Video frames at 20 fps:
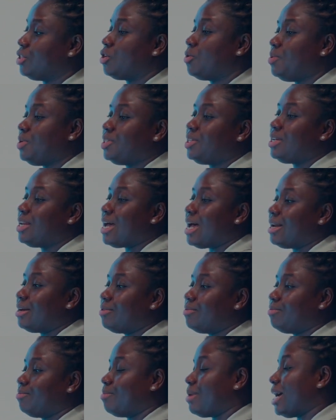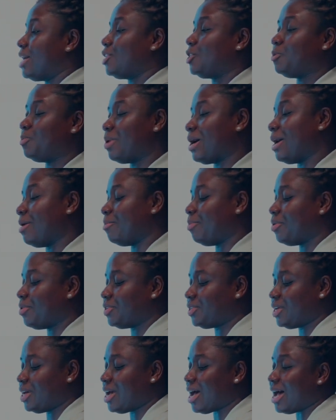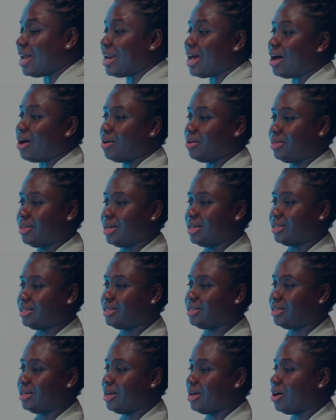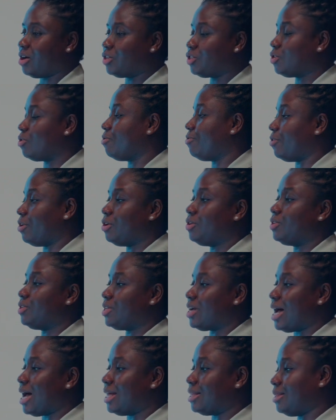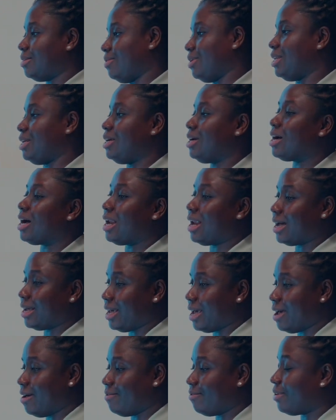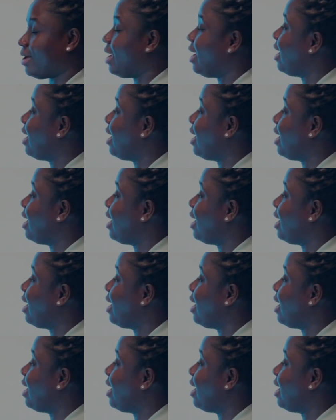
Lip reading: So we see that by superimposing other authors, it also follows our 3D color curve.